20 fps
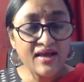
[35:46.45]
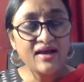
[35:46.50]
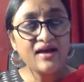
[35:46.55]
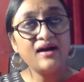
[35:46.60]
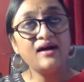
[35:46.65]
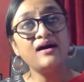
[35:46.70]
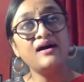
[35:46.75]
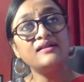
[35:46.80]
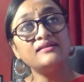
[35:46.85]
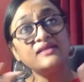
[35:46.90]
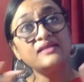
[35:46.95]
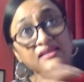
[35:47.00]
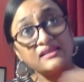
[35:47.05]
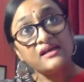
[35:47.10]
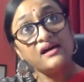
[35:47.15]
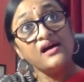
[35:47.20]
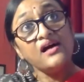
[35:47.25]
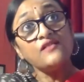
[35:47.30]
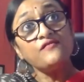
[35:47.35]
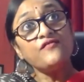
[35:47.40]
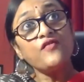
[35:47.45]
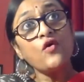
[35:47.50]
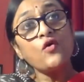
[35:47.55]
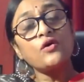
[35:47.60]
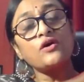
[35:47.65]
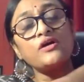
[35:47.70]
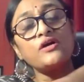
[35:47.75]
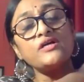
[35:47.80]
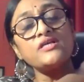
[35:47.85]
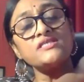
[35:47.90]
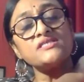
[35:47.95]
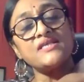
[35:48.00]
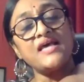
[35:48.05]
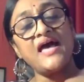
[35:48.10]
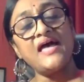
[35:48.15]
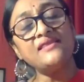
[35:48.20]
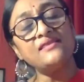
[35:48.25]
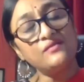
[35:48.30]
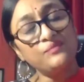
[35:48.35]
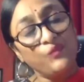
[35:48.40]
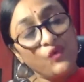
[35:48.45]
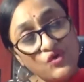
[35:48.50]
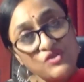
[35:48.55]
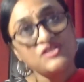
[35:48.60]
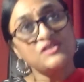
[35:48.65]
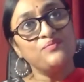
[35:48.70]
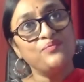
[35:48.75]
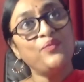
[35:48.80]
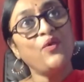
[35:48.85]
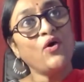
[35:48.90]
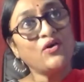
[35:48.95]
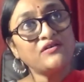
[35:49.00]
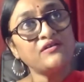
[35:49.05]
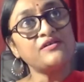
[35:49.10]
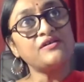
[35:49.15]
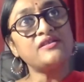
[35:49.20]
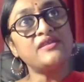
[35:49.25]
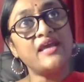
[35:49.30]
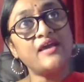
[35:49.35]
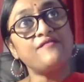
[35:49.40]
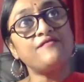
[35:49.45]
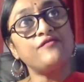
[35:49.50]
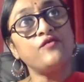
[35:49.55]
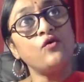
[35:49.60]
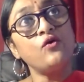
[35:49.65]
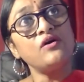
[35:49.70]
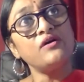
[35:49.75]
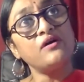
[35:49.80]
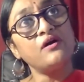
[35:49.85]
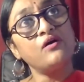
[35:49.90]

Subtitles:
The third focus, and the most important therefore,